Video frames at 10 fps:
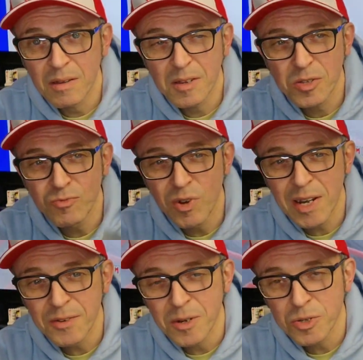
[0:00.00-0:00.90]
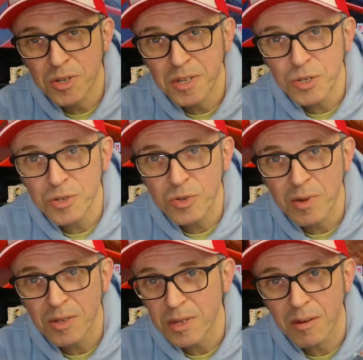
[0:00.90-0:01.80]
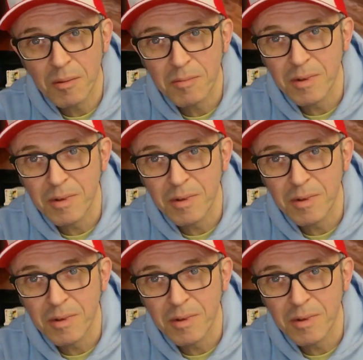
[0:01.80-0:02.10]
It's in really nice condition as well, so